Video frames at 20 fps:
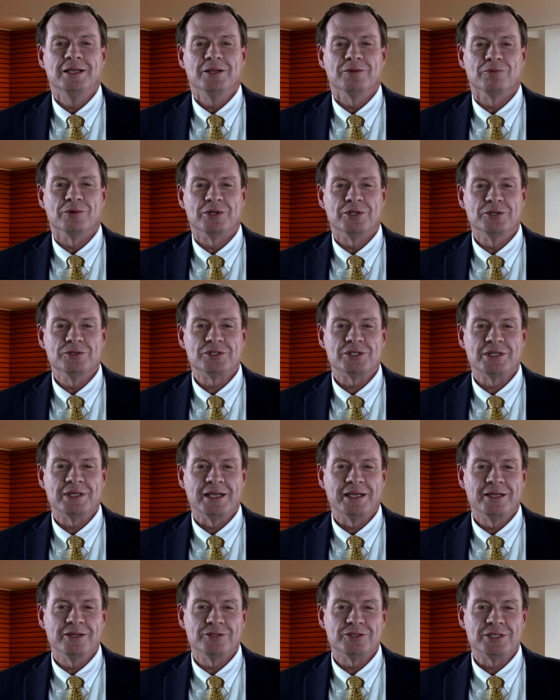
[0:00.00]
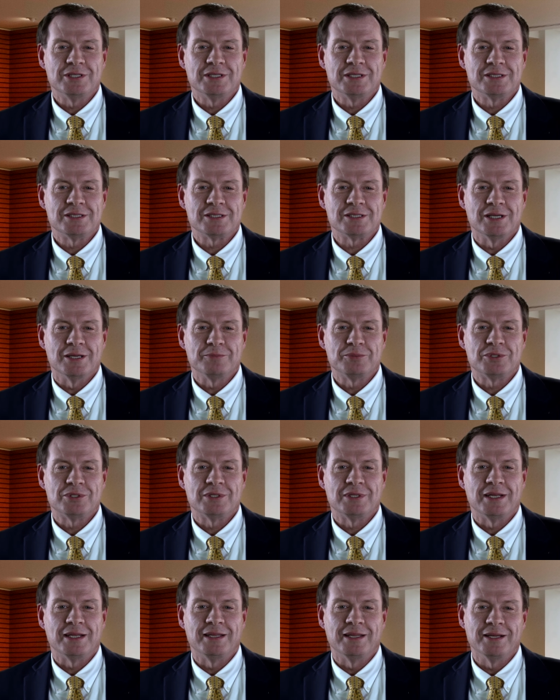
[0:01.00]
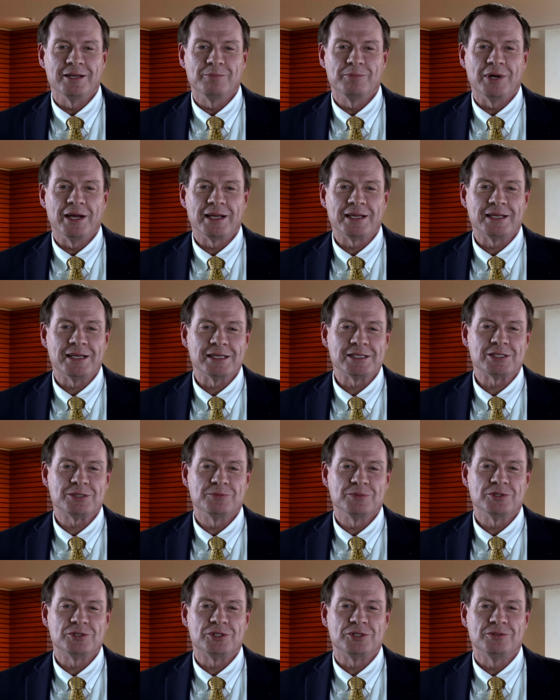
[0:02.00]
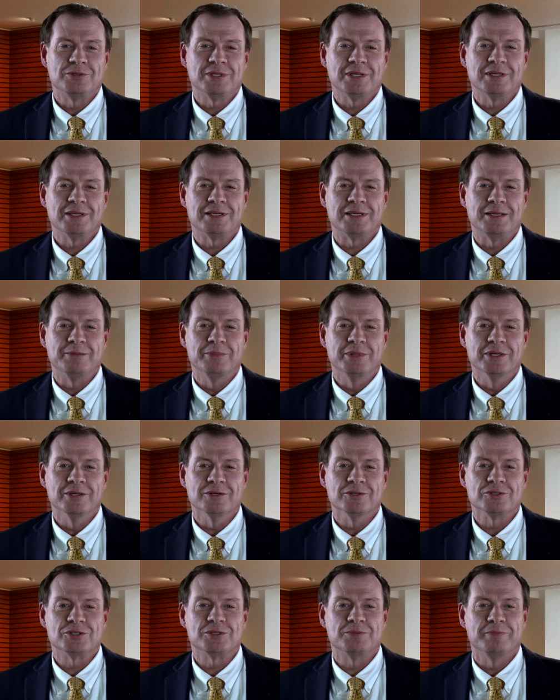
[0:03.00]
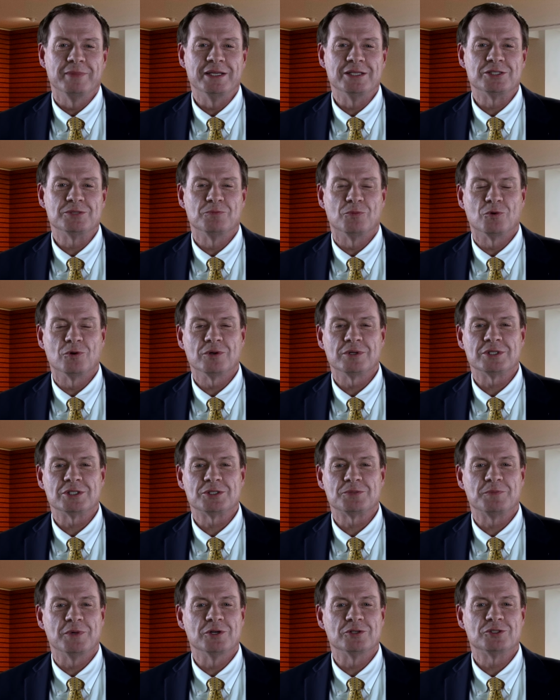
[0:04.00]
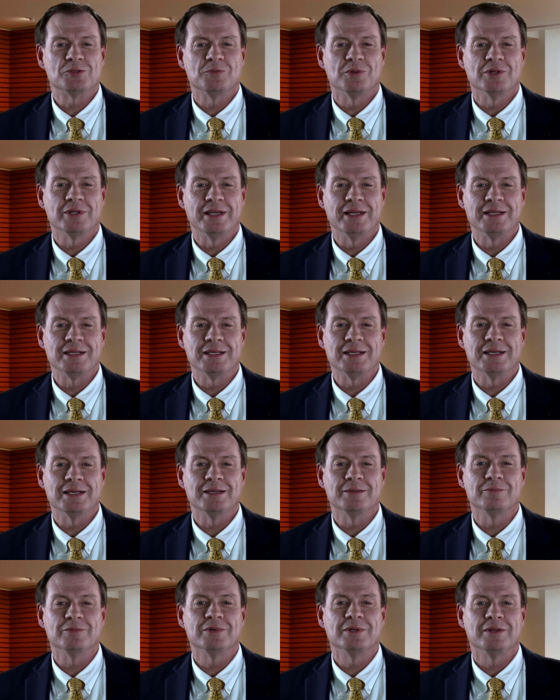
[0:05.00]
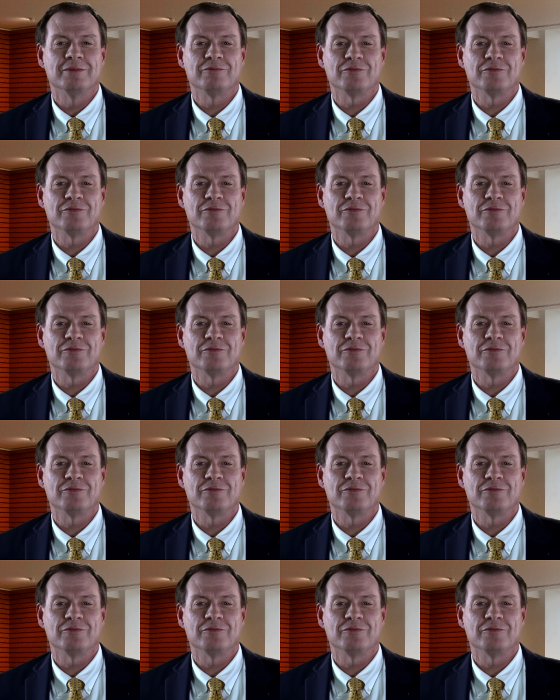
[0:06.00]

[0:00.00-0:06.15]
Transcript: Reducing energy consumption and thereby customers' utility bills means more disposable income